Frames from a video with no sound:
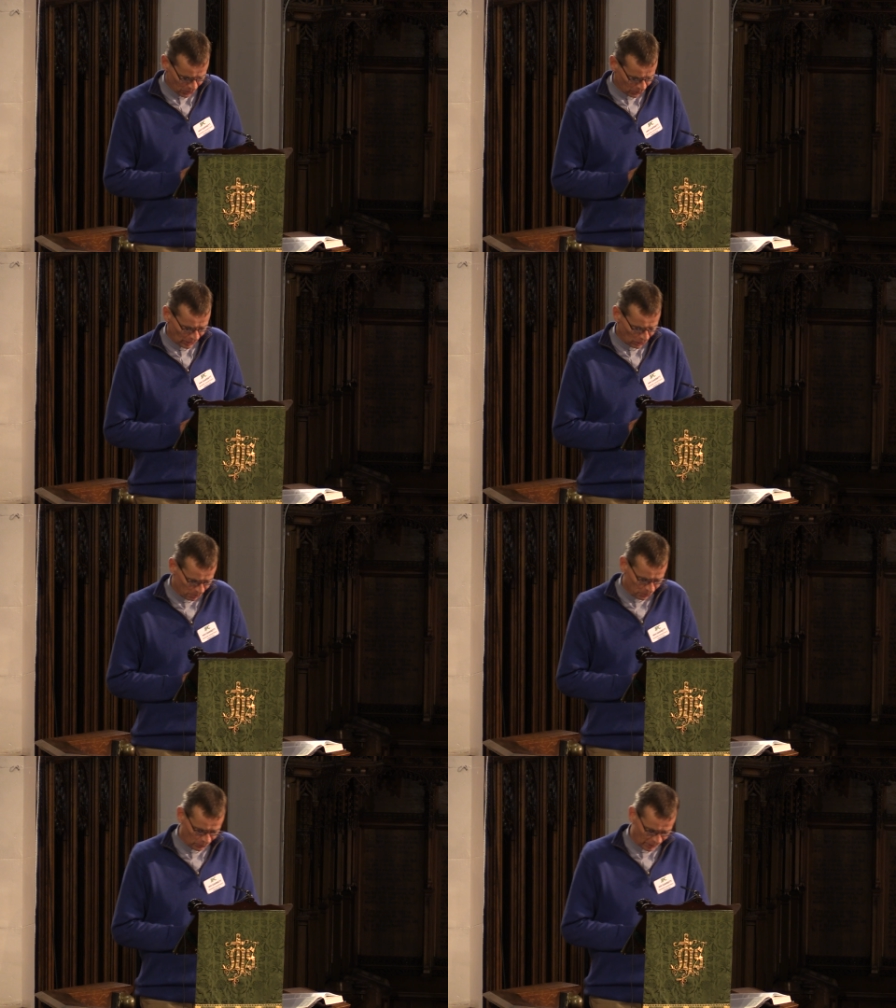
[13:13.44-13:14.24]
or a lot
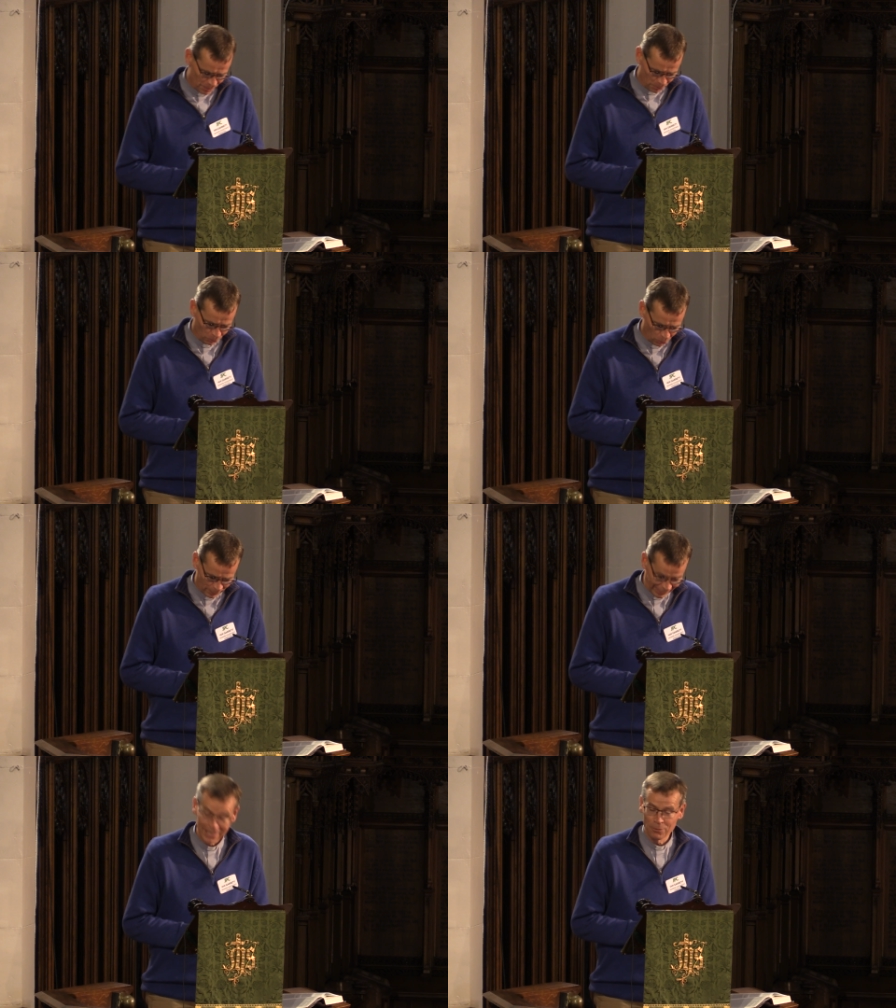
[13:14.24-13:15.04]
more global
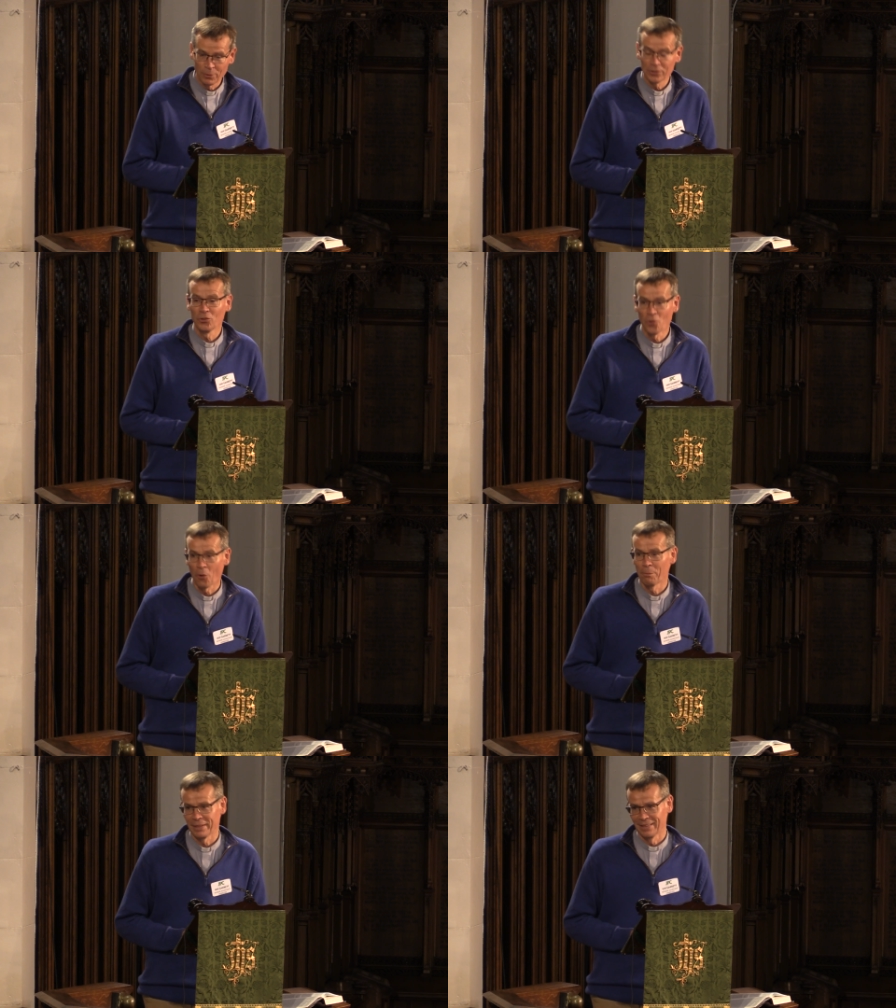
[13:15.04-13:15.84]
warming, it will
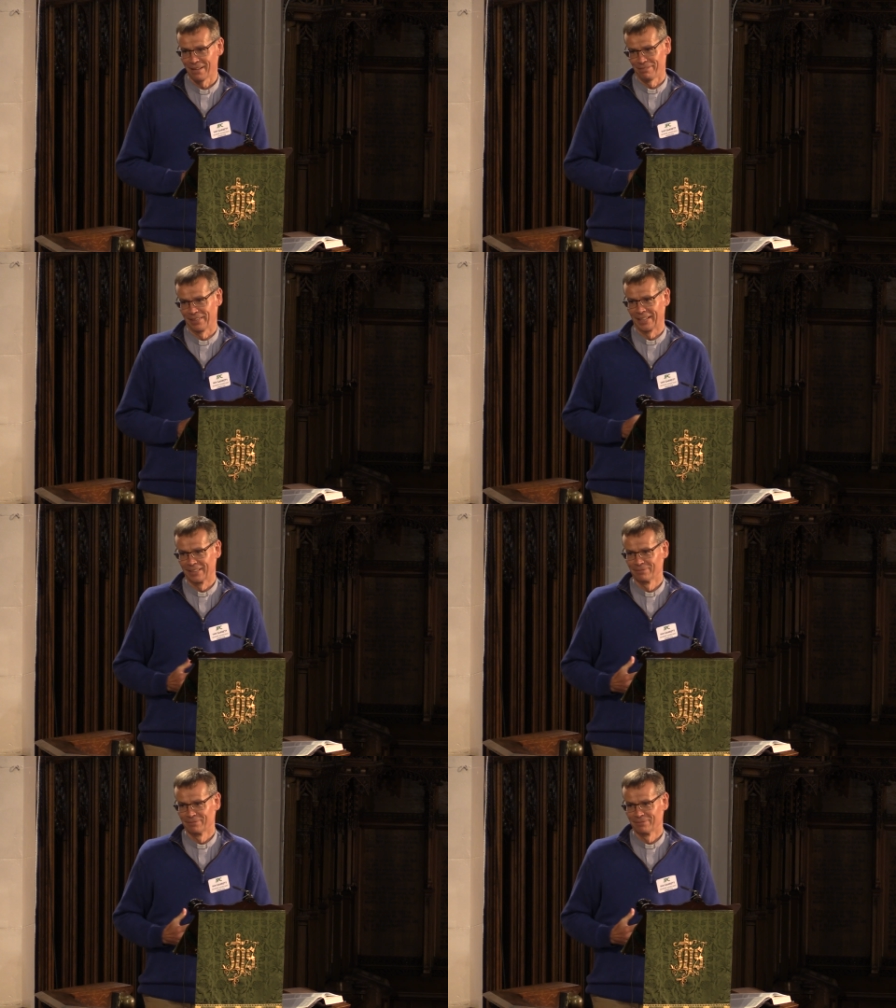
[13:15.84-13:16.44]
not be lovely